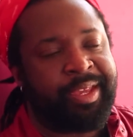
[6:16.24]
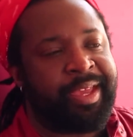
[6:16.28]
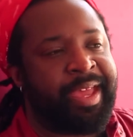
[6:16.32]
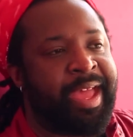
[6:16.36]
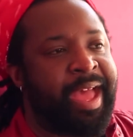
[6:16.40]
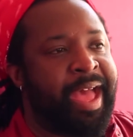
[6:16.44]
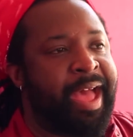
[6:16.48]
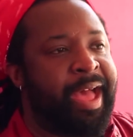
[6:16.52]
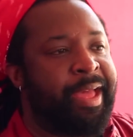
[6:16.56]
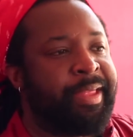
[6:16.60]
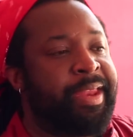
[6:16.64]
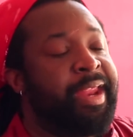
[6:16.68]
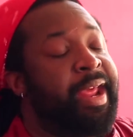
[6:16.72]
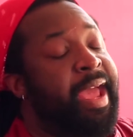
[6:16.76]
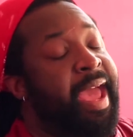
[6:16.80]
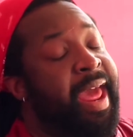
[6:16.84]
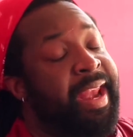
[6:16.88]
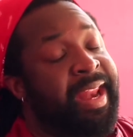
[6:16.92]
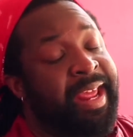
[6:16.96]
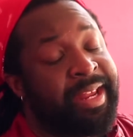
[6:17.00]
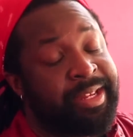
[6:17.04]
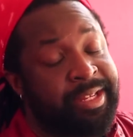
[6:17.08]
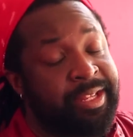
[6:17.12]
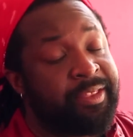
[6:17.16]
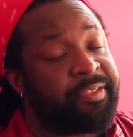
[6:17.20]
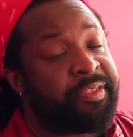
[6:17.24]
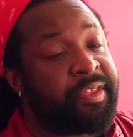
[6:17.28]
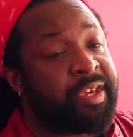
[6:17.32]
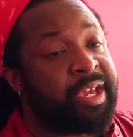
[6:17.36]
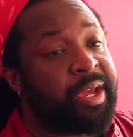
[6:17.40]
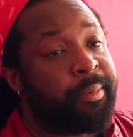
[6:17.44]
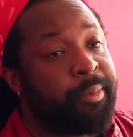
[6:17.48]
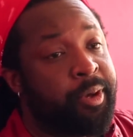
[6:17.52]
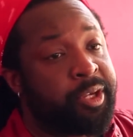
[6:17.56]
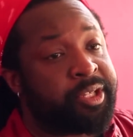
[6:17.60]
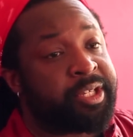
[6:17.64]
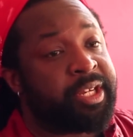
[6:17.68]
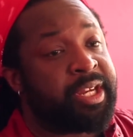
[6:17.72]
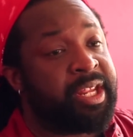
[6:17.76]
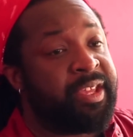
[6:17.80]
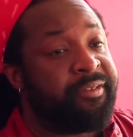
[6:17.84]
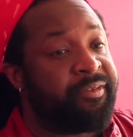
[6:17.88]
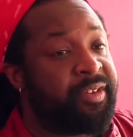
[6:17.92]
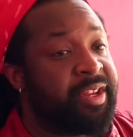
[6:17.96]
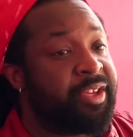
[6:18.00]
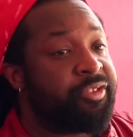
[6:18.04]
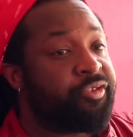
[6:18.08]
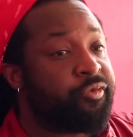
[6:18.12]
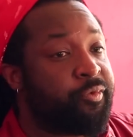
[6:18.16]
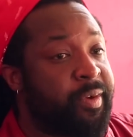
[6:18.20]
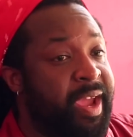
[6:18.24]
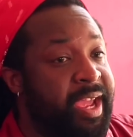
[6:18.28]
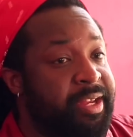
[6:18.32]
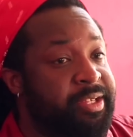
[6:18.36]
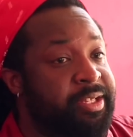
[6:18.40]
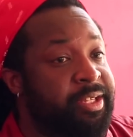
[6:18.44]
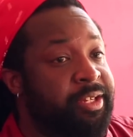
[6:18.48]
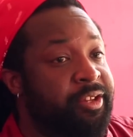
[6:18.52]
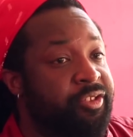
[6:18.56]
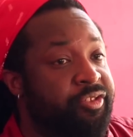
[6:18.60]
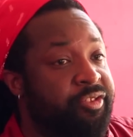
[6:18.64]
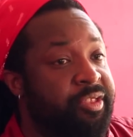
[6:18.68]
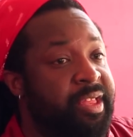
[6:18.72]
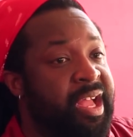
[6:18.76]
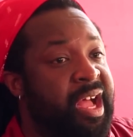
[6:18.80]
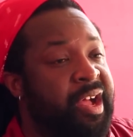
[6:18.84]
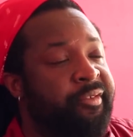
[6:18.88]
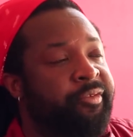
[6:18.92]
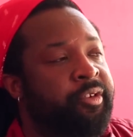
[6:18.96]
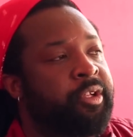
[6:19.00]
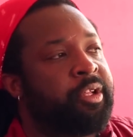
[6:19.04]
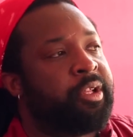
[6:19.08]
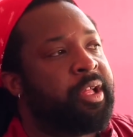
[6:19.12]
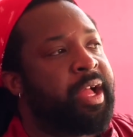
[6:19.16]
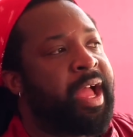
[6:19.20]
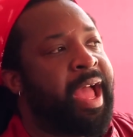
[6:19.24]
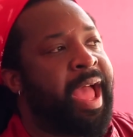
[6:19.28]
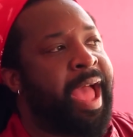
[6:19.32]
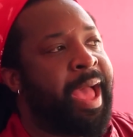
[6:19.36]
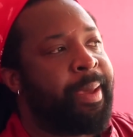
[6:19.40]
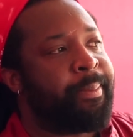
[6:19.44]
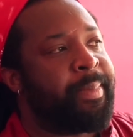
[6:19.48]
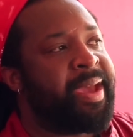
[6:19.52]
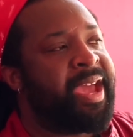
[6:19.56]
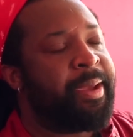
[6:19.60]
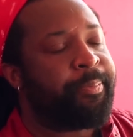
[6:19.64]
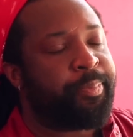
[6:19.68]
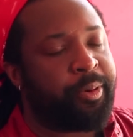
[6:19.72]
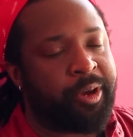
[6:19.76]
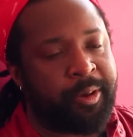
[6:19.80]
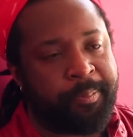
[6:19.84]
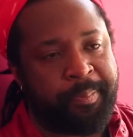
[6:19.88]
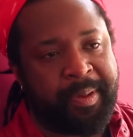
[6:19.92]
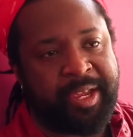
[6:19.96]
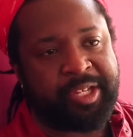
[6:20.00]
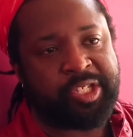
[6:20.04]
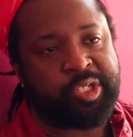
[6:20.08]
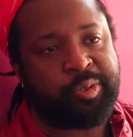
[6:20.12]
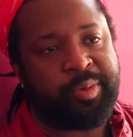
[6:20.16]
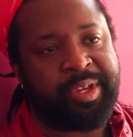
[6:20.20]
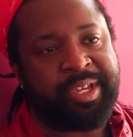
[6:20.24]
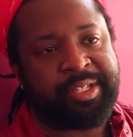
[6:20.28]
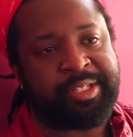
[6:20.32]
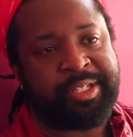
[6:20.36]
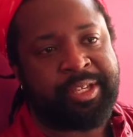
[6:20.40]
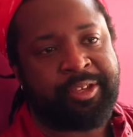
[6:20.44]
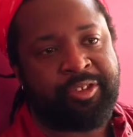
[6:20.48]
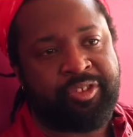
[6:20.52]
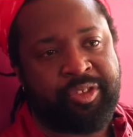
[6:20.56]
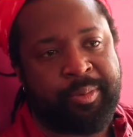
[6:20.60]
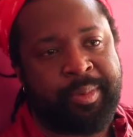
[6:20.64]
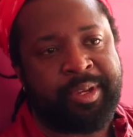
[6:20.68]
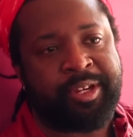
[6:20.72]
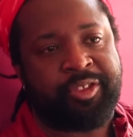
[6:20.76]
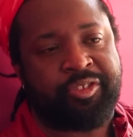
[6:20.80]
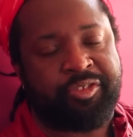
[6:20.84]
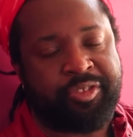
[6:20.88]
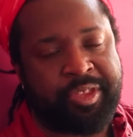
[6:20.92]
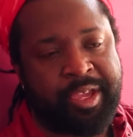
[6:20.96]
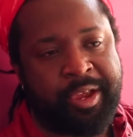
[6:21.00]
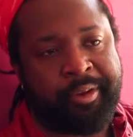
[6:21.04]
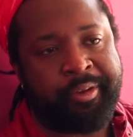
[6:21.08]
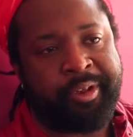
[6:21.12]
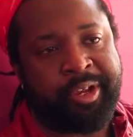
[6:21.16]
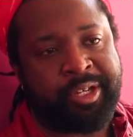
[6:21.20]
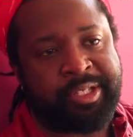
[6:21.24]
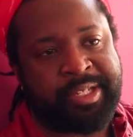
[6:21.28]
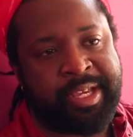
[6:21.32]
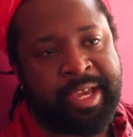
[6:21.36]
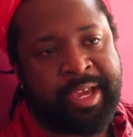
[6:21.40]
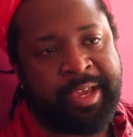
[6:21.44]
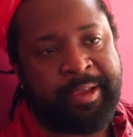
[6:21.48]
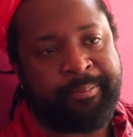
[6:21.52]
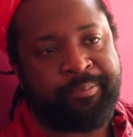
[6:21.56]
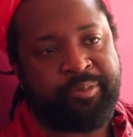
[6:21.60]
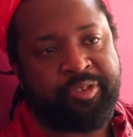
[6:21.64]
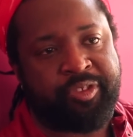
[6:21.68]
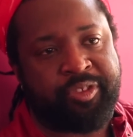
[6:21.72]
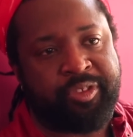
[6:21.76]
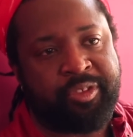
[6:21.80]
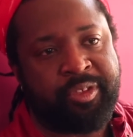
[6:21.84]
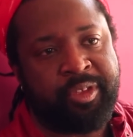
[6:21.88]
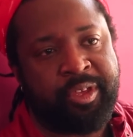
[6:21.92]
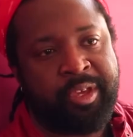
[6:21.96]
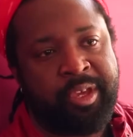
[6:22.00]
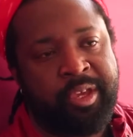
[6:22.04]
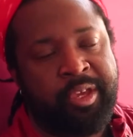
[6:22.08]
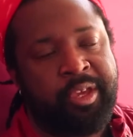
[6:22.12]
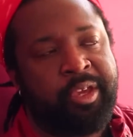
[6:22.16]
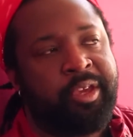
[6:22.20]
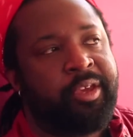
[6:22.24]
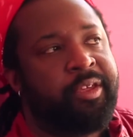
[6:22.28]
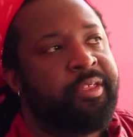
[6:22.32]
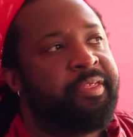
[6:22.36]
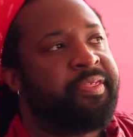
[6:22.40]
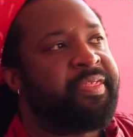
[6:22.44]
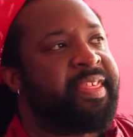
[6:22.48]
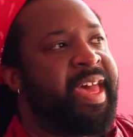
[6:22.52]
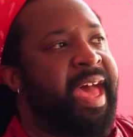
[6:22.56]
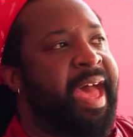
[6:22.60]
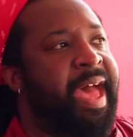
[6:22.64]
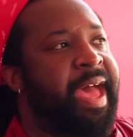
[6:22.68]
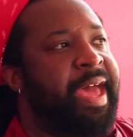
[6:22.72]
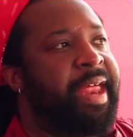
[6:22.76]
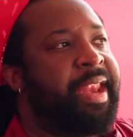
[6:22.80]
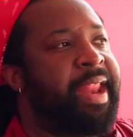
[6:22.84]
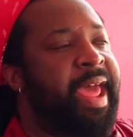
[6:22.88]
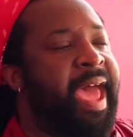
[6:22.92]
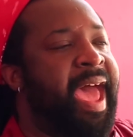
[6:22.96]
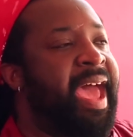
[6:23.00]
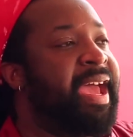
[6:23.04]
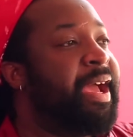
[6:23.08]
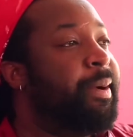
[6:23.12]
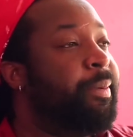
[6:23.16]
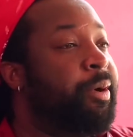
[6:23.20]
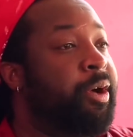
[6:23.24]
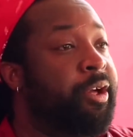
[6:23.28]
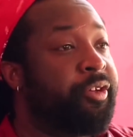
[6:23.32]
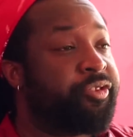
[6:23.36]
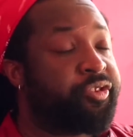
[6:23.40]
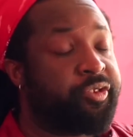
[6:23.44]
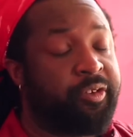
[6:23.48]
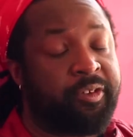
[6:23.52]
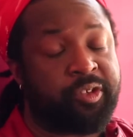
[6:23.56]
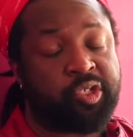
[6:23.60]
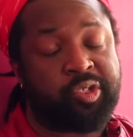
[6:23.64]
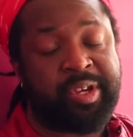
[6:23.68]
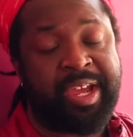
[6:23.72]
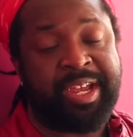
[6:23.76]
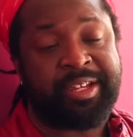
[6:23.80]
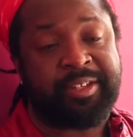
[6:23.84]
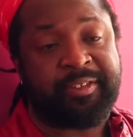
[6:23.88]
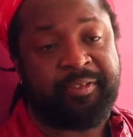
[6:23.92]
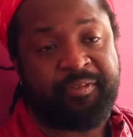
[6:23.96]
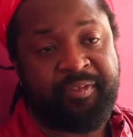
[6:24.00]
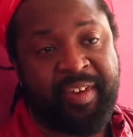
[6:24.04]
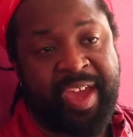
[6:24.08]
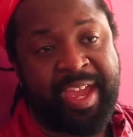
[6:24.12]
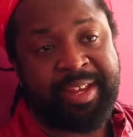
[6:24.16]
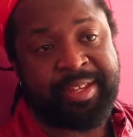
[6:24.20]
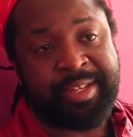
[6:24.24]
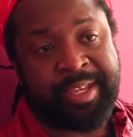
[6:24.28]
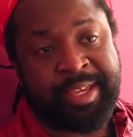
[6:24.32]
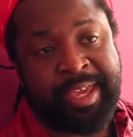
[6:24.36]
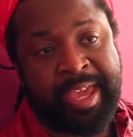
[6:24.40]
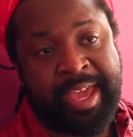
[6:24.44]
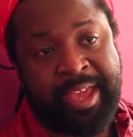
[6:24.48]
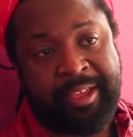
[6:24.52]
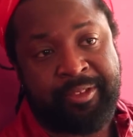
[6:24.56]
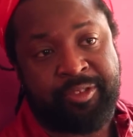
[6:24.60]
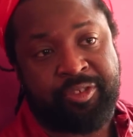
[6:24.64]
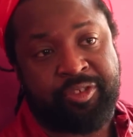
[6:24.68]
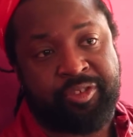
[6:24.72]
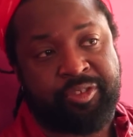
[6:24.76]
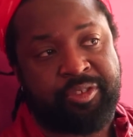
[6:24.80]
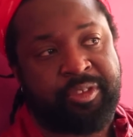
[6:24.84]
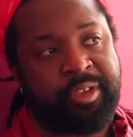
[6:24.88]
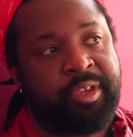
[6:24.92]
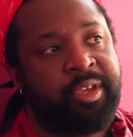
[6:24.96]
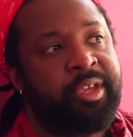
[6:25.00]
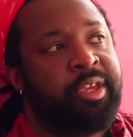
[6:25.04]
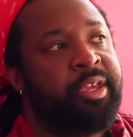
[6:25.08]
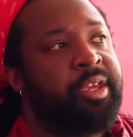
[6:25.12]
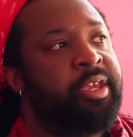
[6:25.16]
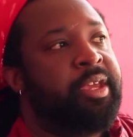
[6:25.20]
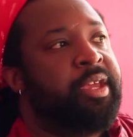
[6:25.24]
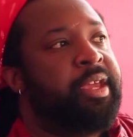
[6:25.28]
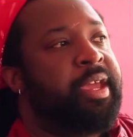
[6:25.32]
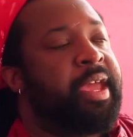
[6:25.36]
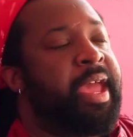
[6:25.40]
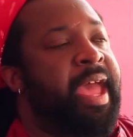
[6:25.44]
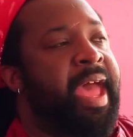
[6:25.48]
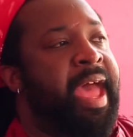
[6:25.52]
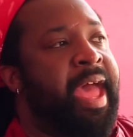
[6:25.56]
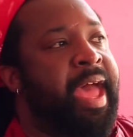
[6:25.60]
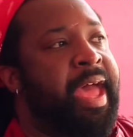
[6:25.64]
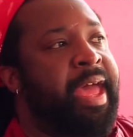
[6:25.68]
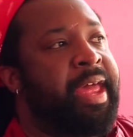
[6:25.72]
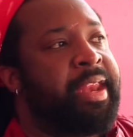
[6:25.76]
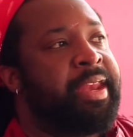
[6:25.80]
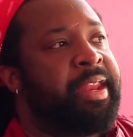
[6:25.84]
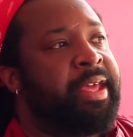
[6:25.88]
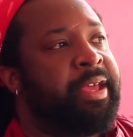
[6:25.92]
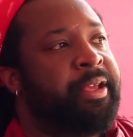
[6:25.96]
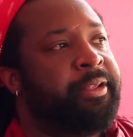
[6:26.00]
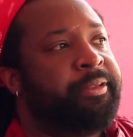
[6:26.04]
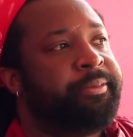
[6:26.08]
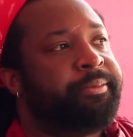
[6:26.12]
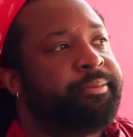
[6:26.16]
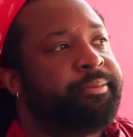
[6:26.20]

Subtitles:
And I did think about it, even as writing this novel, am I perpetuating some of the stereotypes that I am also trying to fight against? And